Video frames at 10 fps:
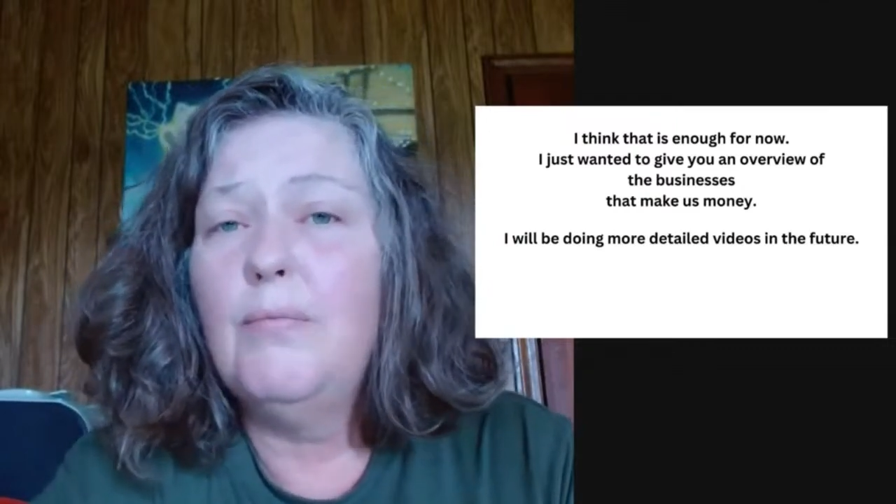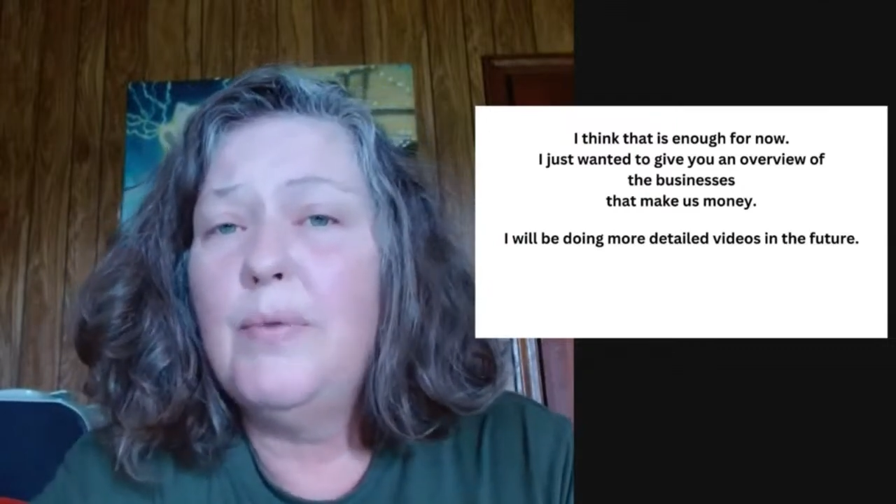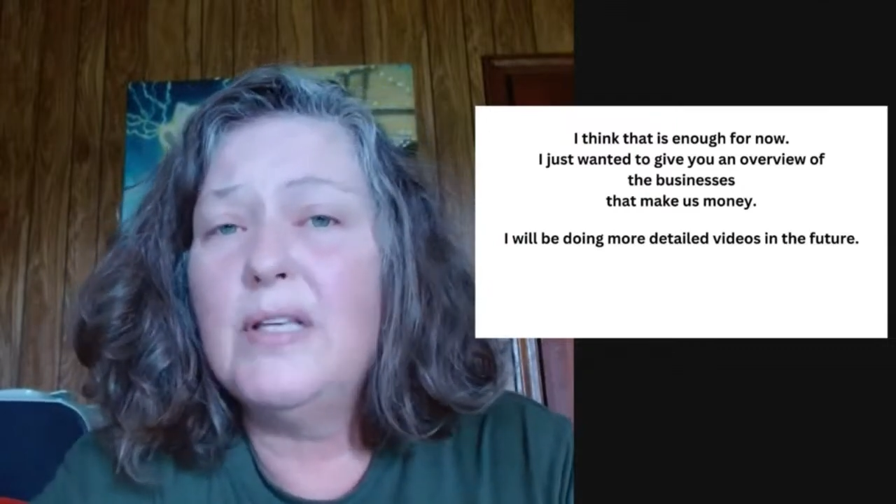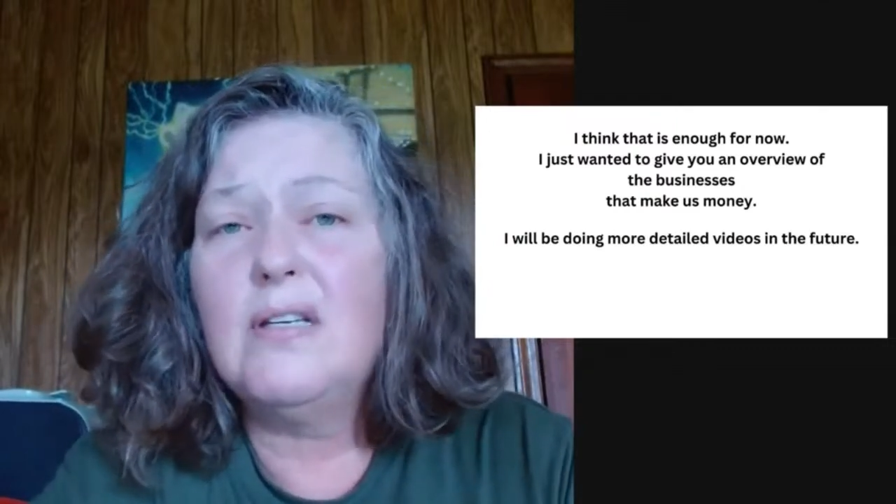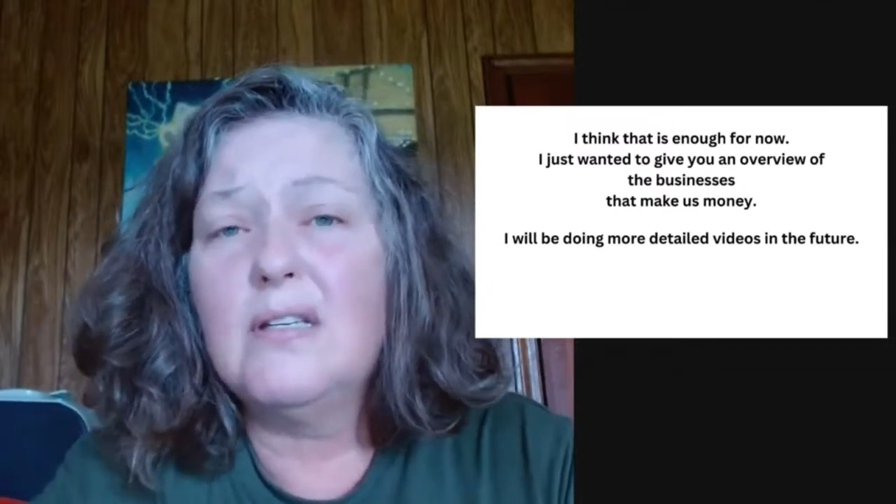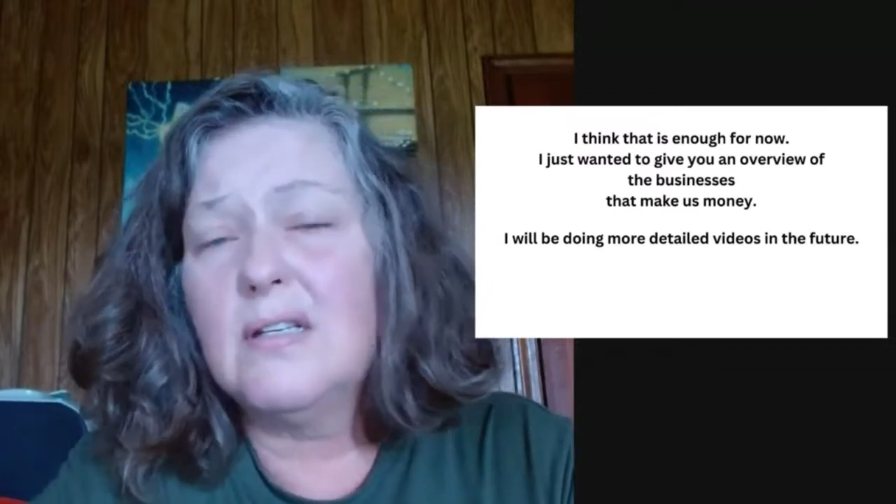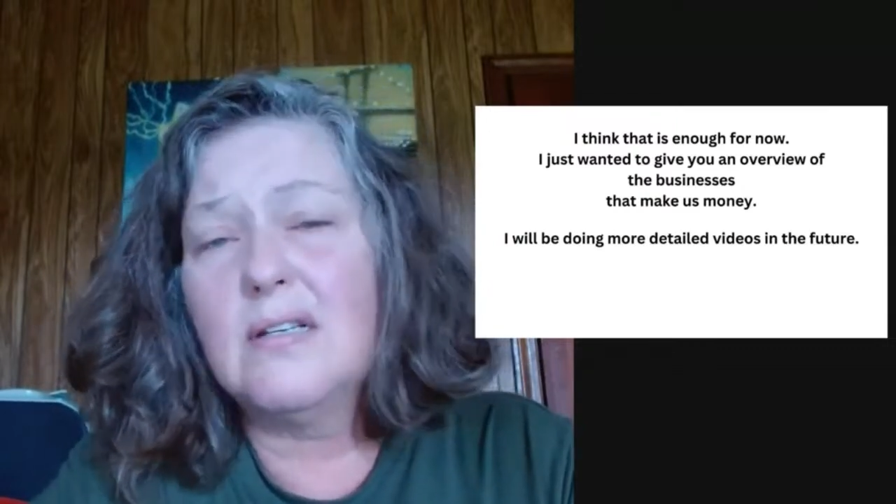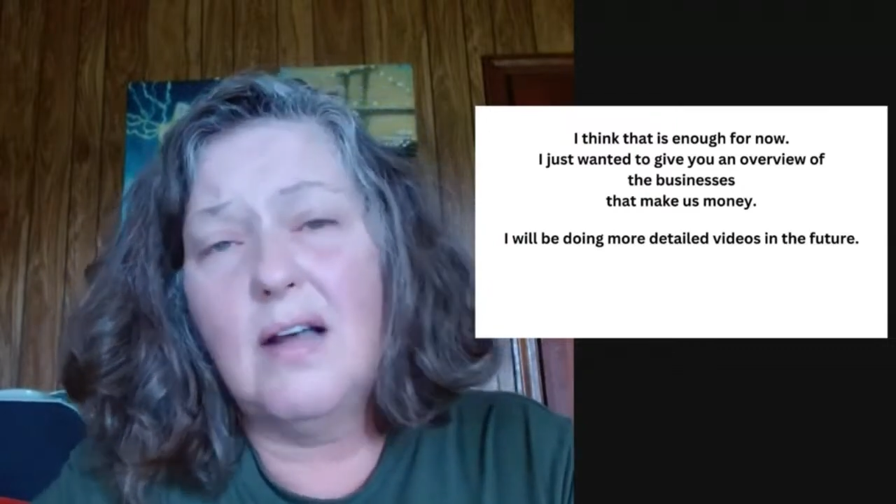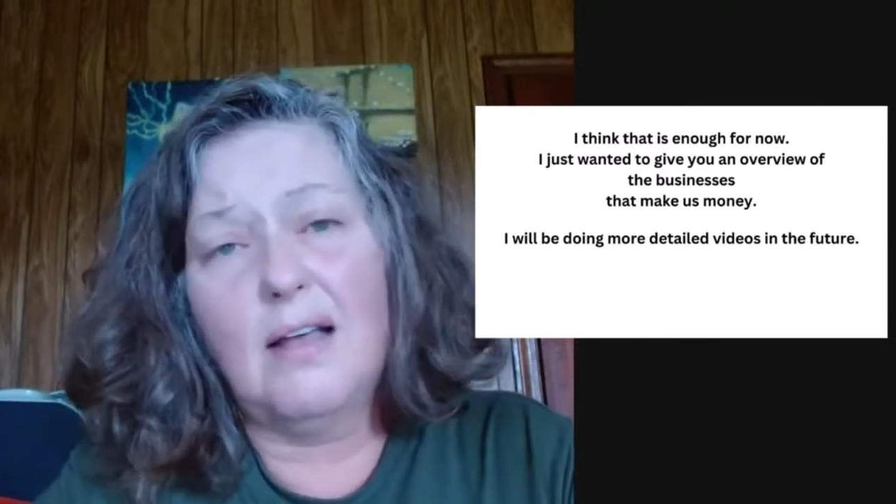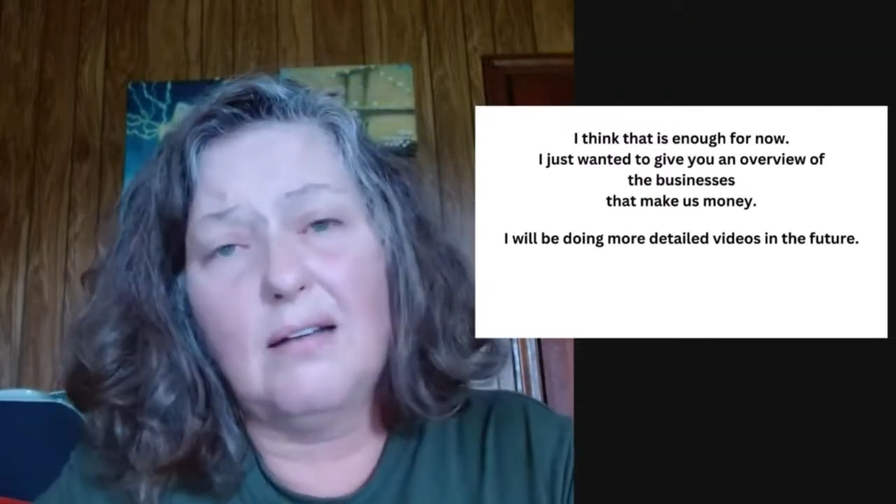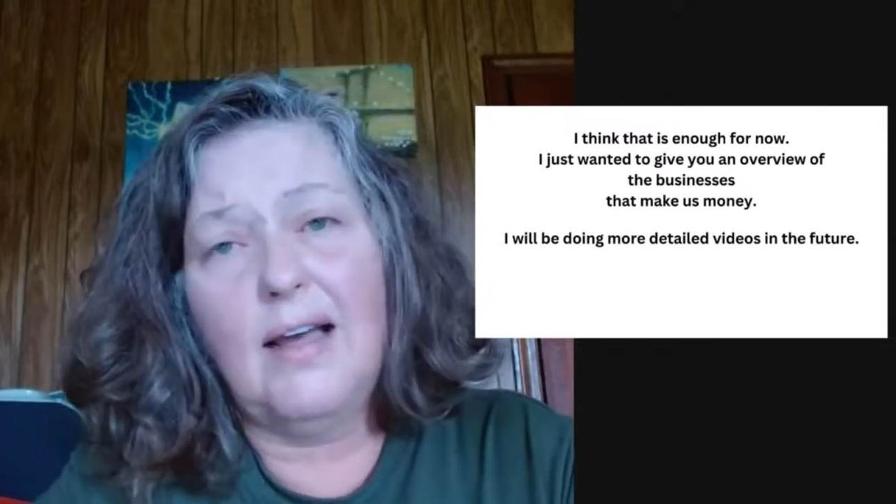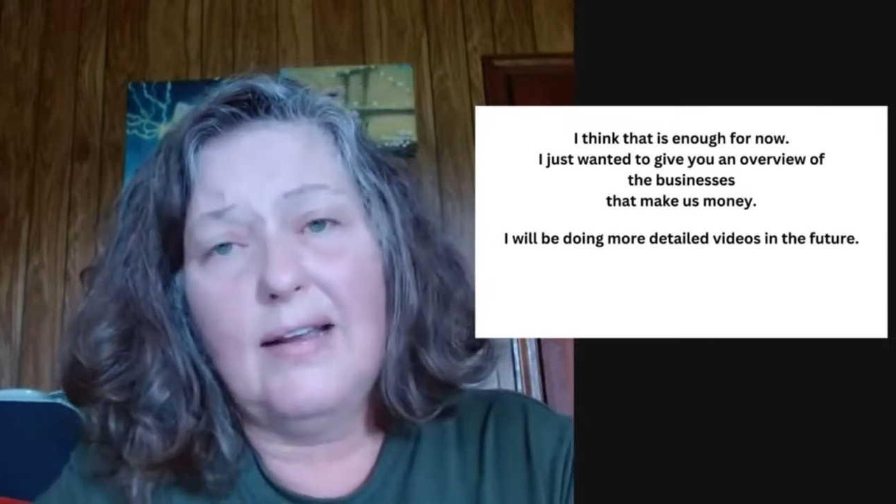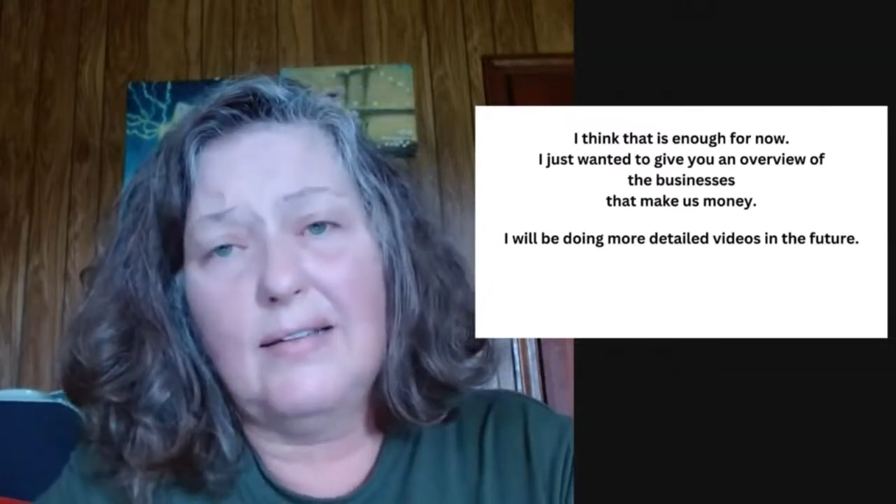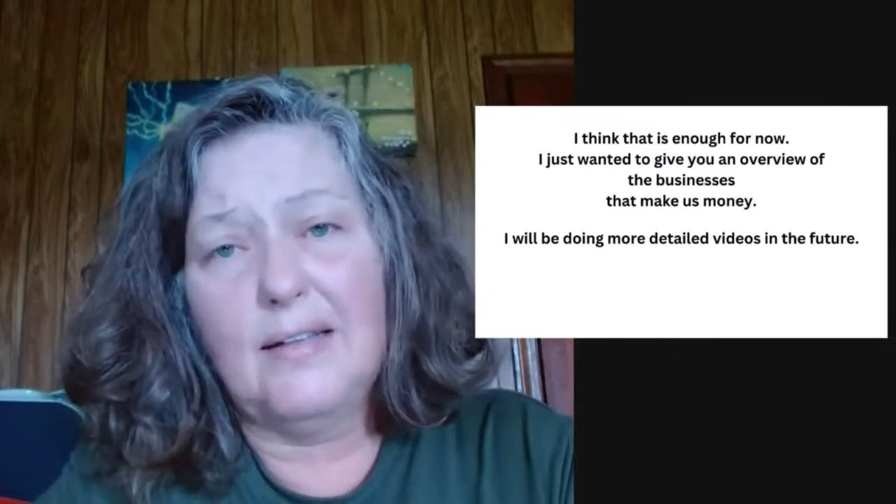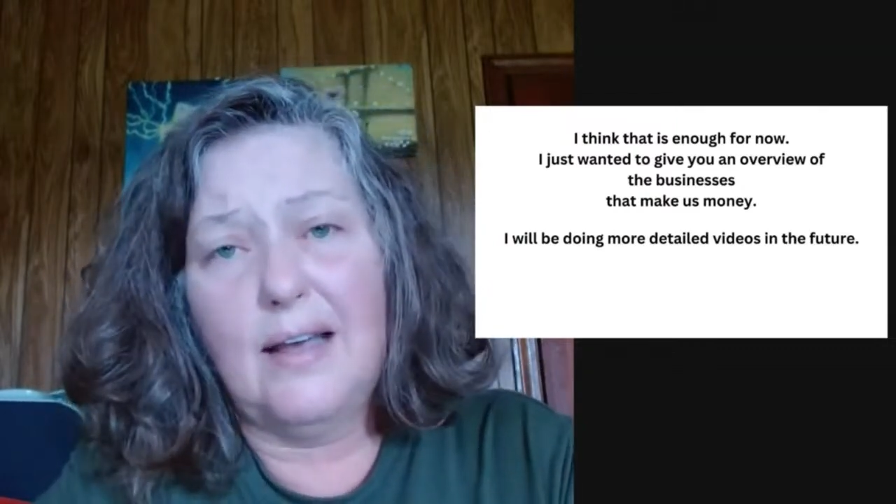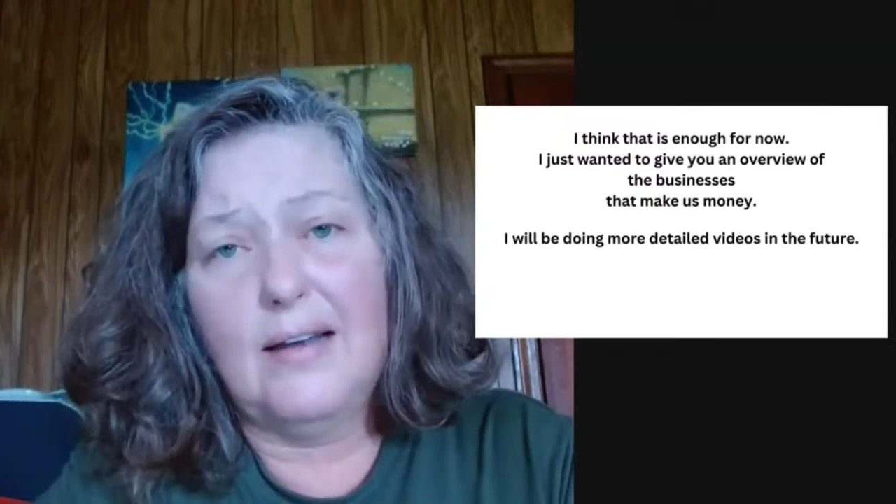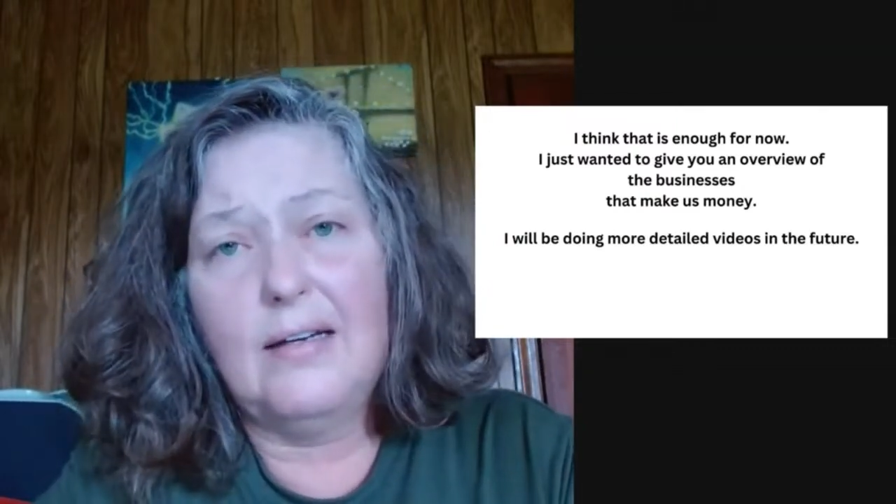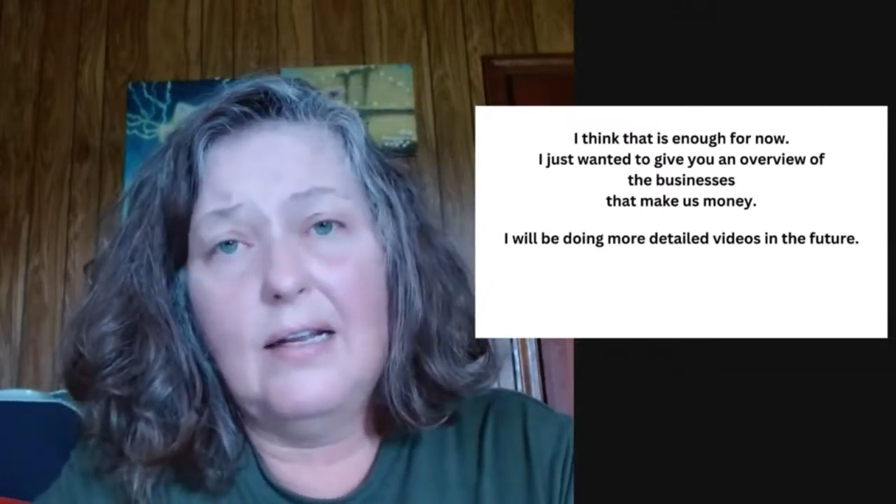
business is not like that.